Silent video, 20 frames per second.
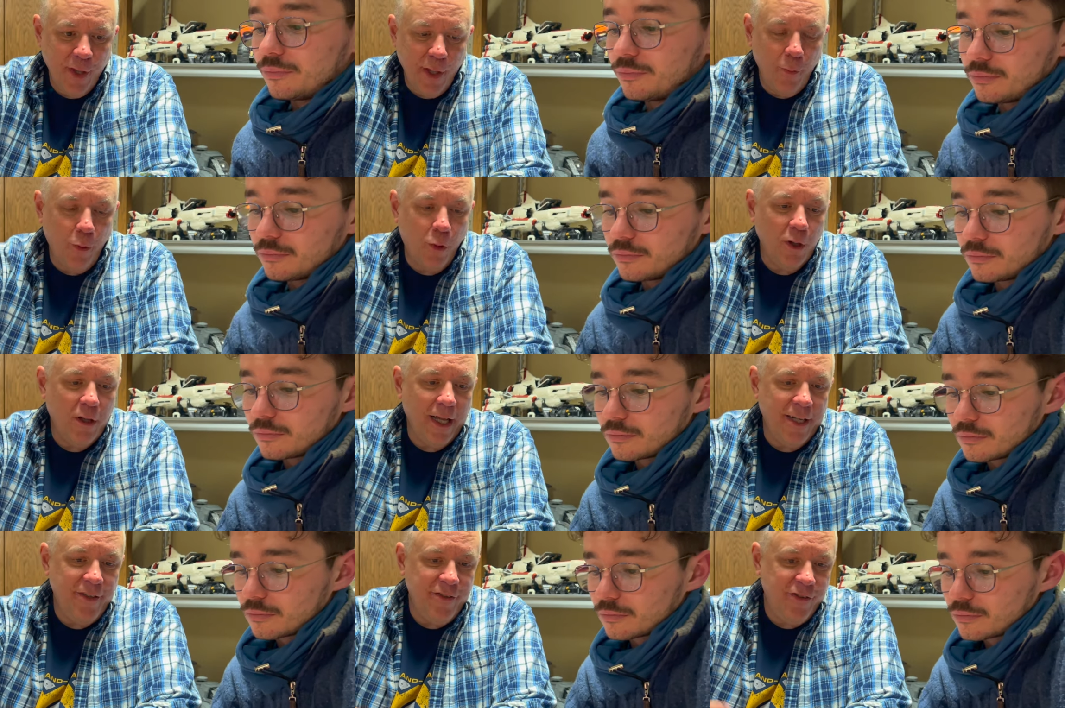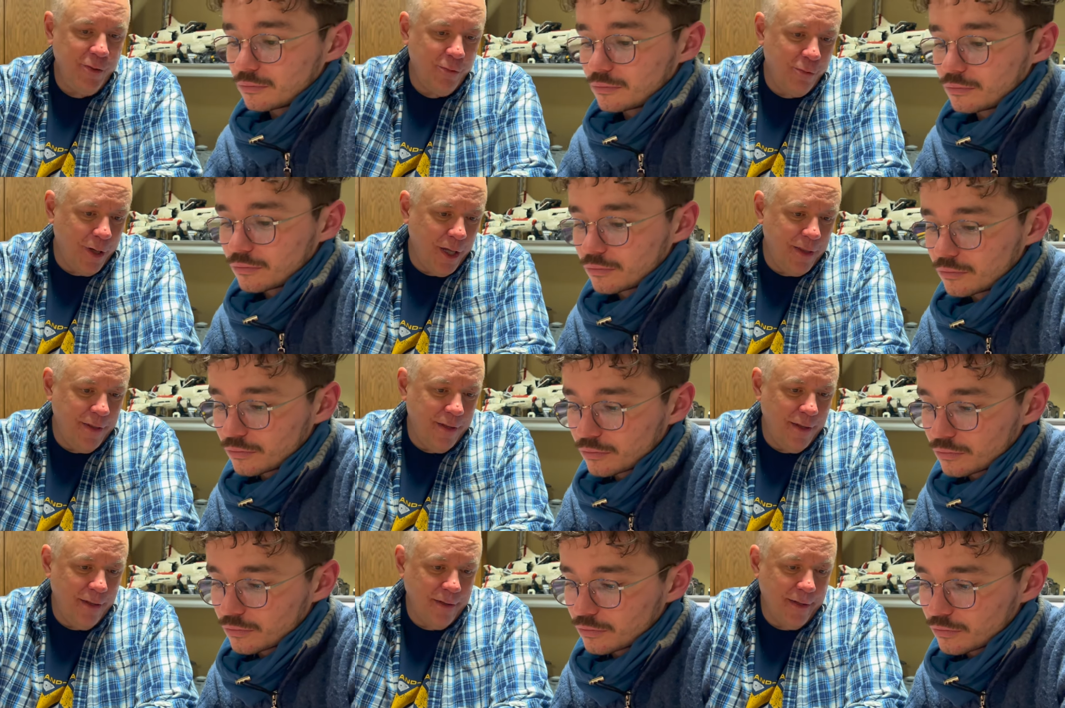Speaker 1: more lights you
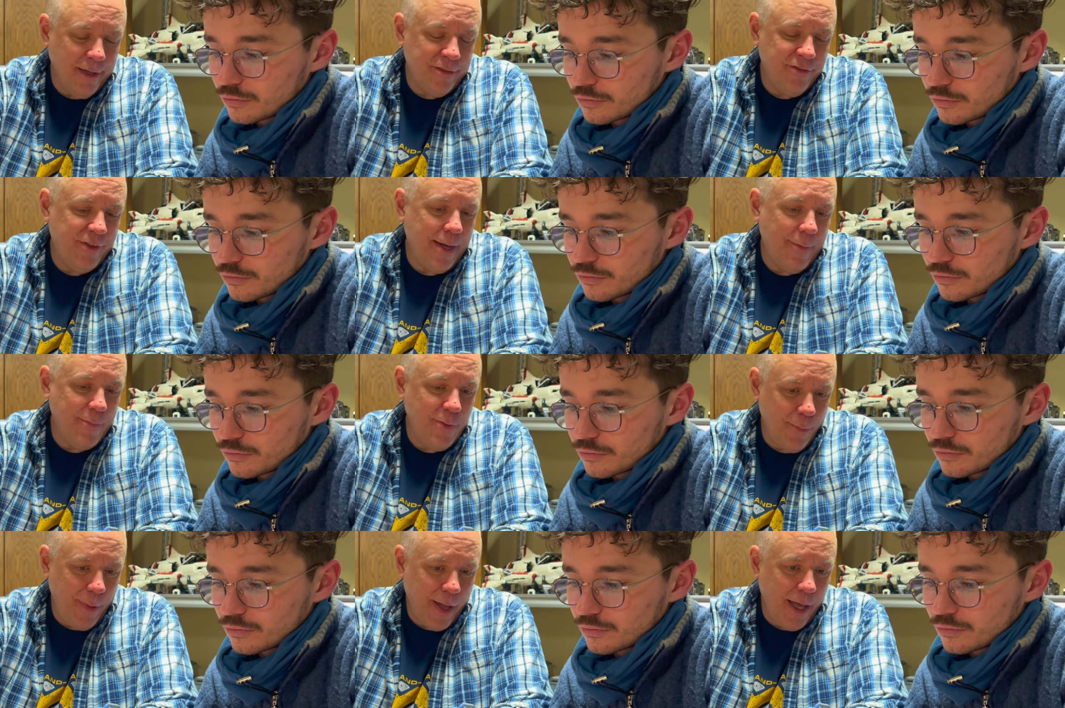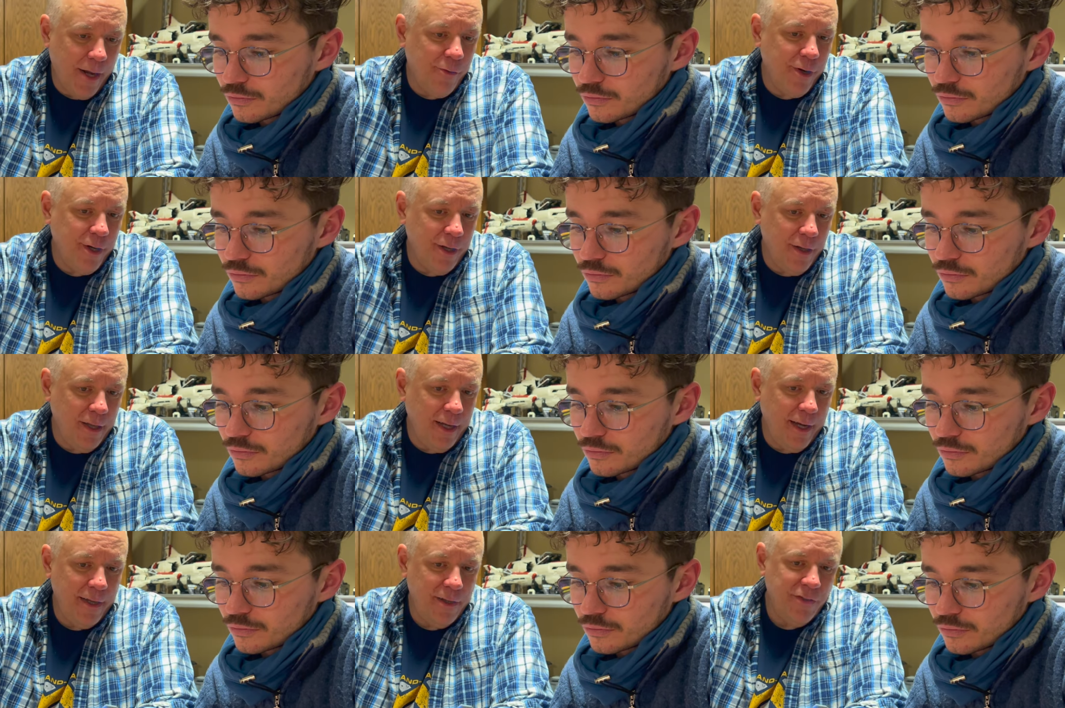run, the less time the battery will
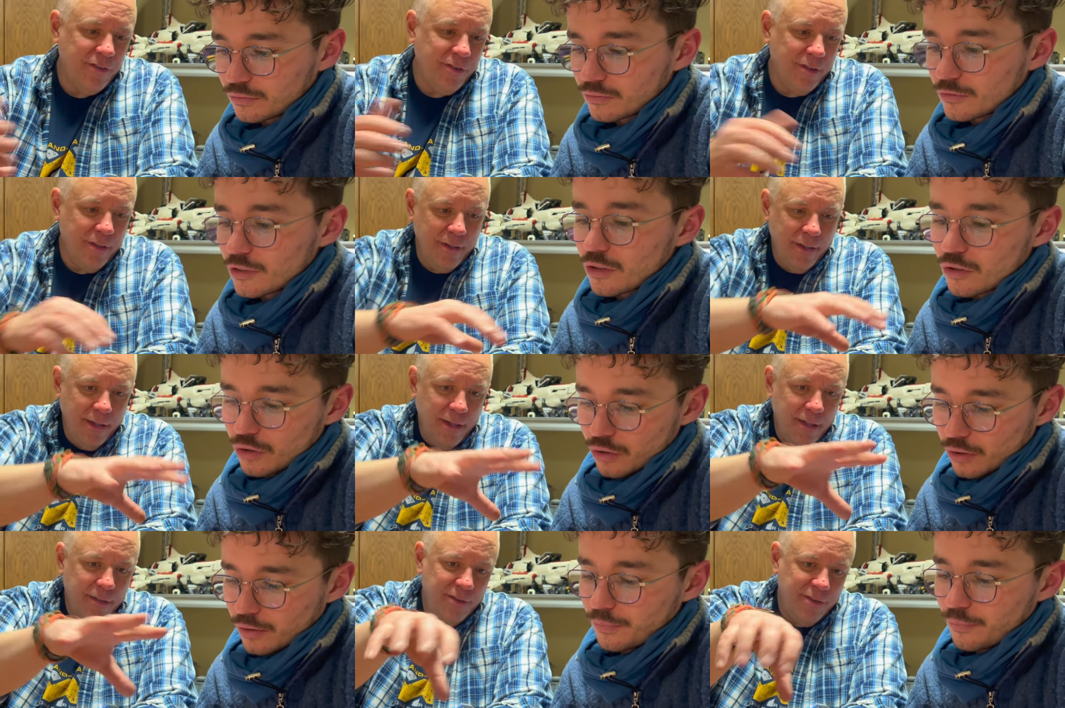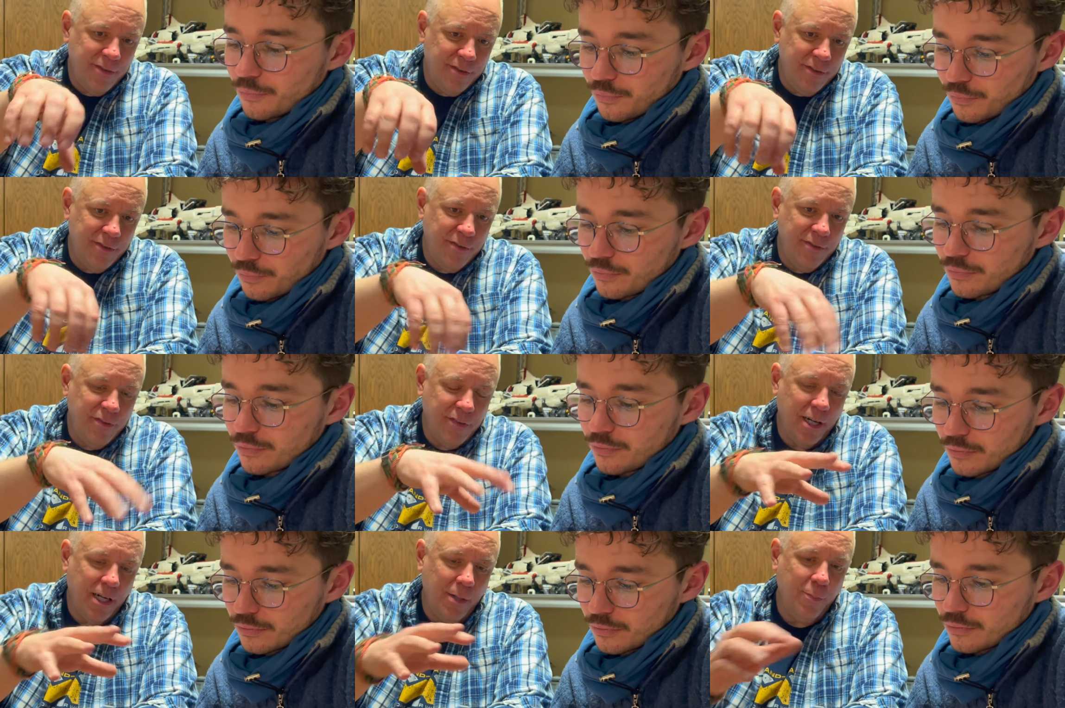last. This
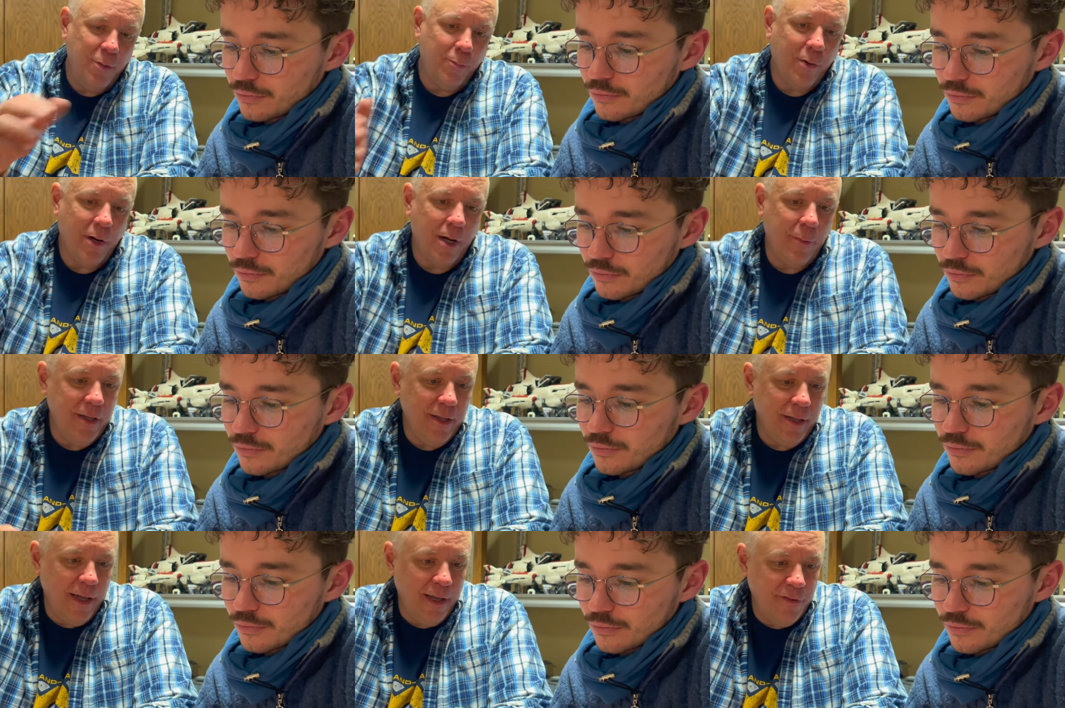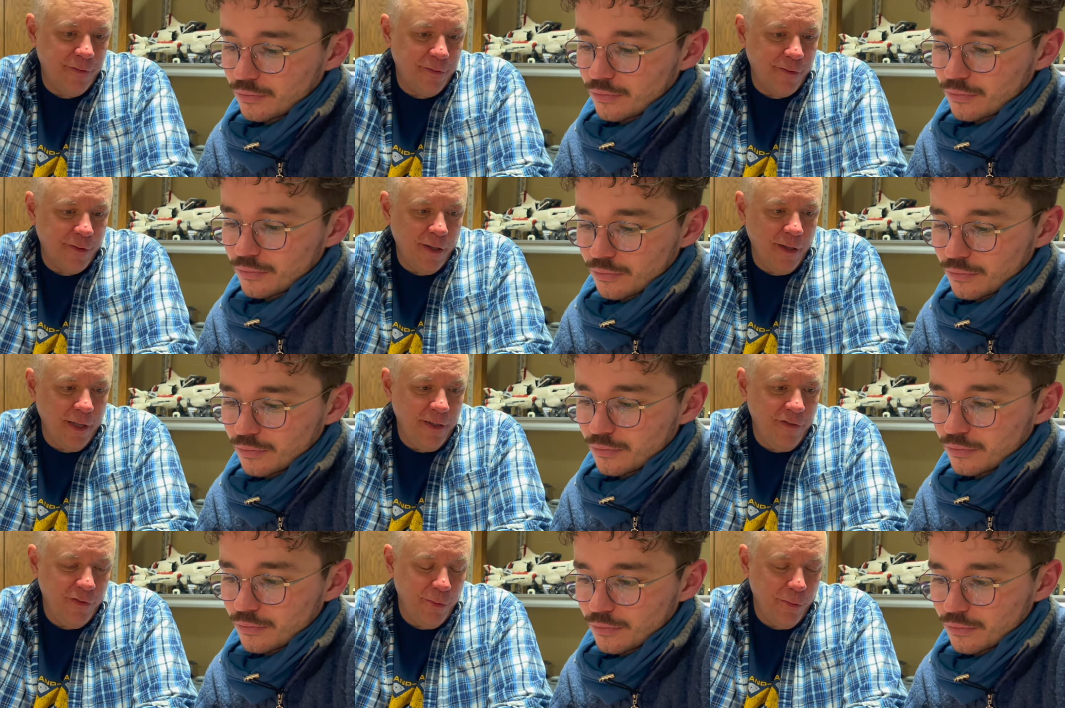setup will probably last for at
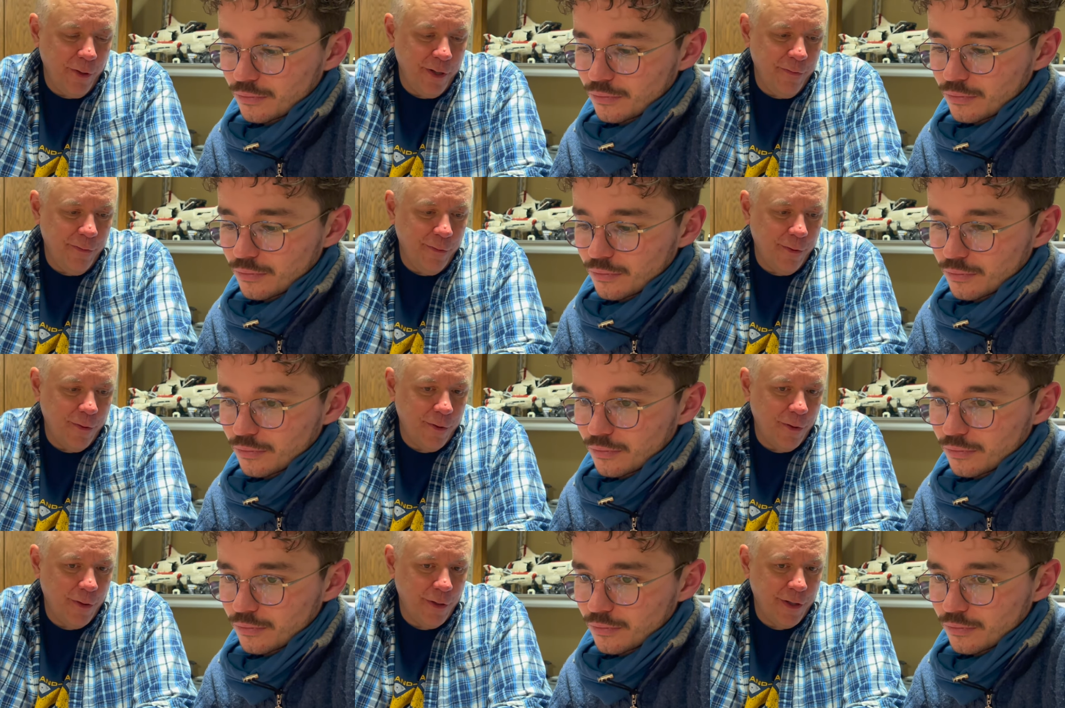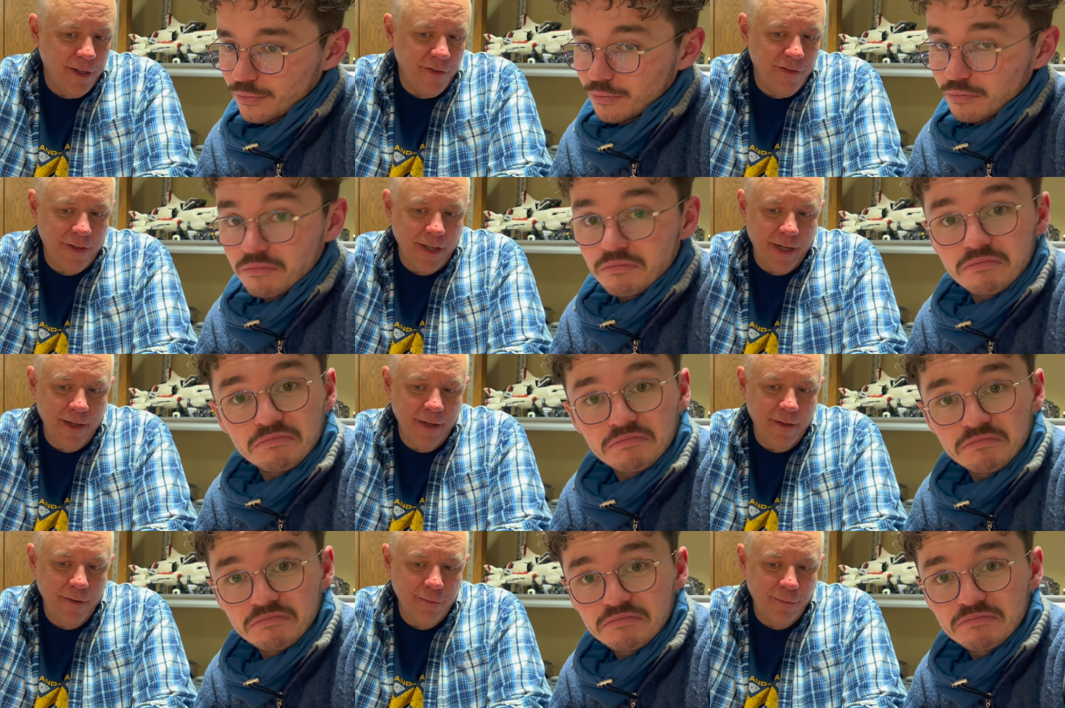least 24
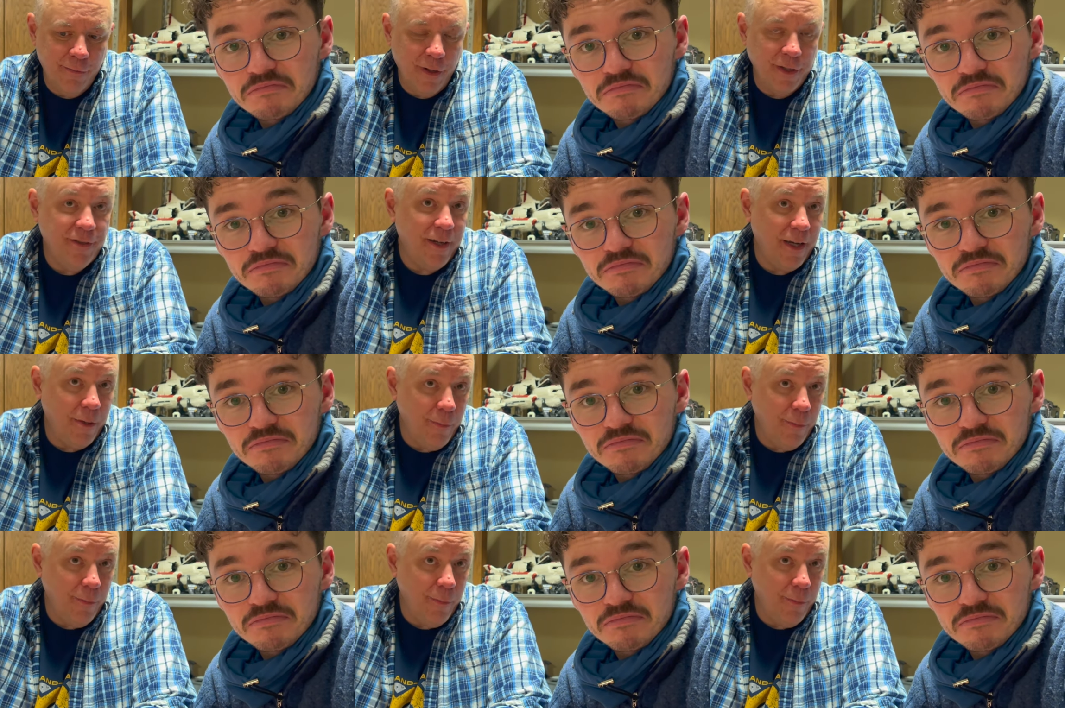consecutive runtime